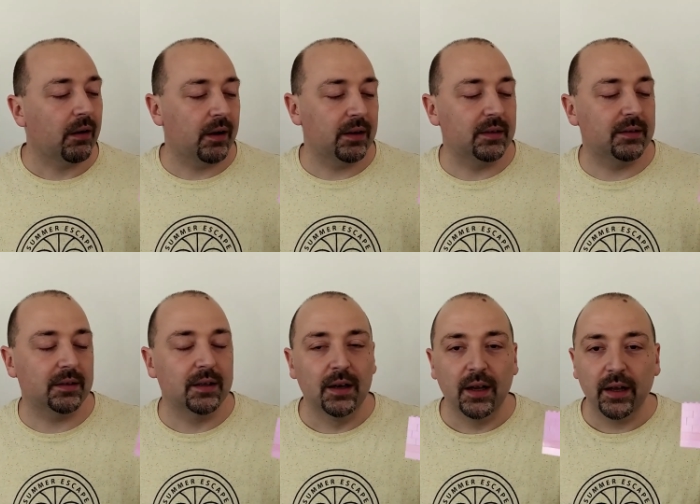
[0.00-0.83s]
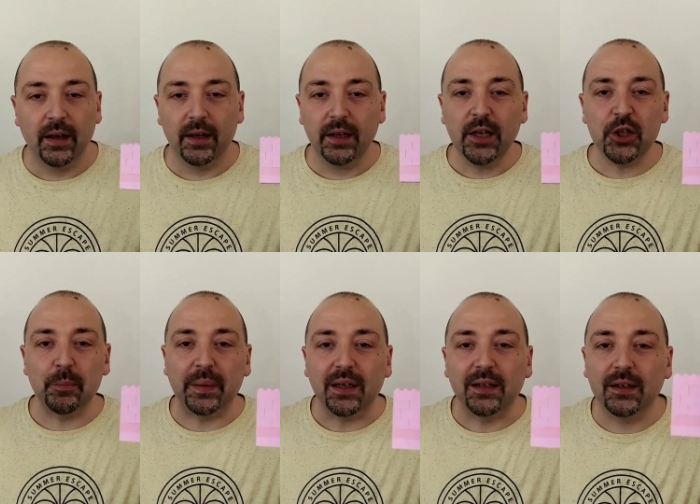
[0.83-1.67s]
And each
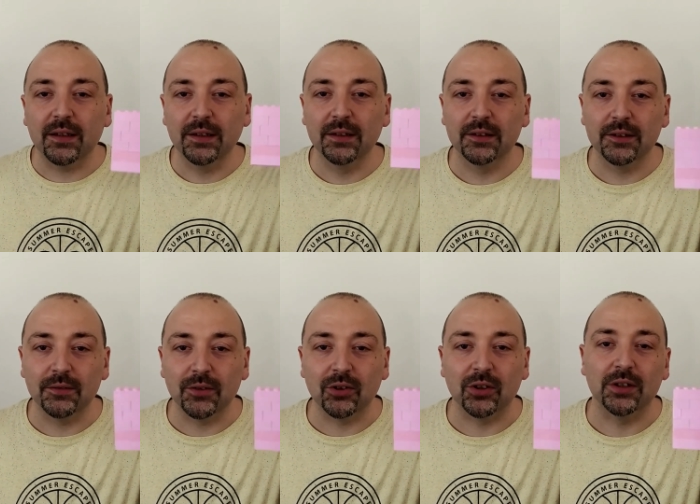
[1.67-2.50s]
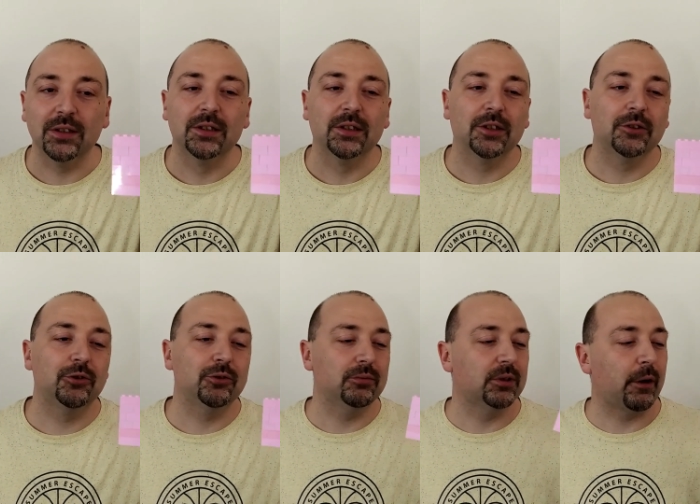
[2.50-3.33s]
brick, if you see,
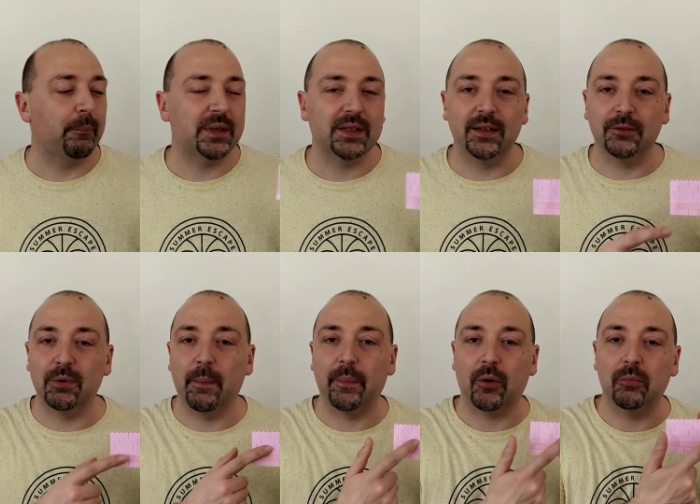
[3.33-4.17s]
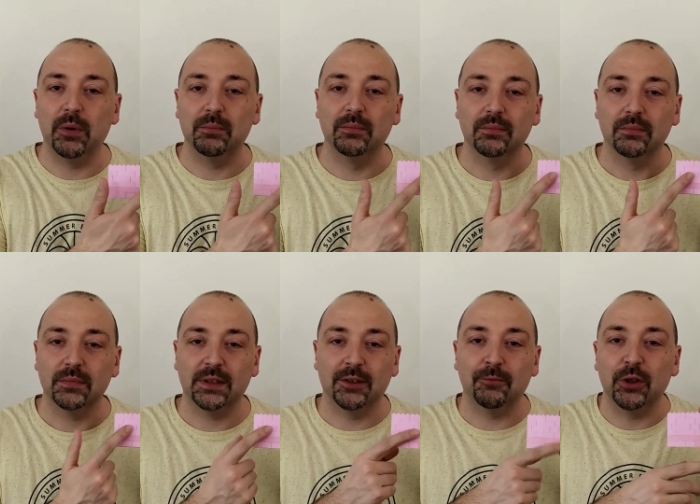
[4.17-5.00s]
should represent one problem
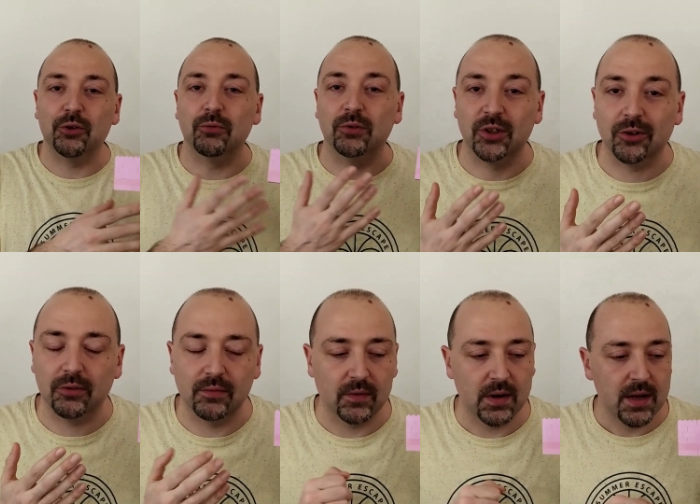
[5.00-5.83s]
that we should solve.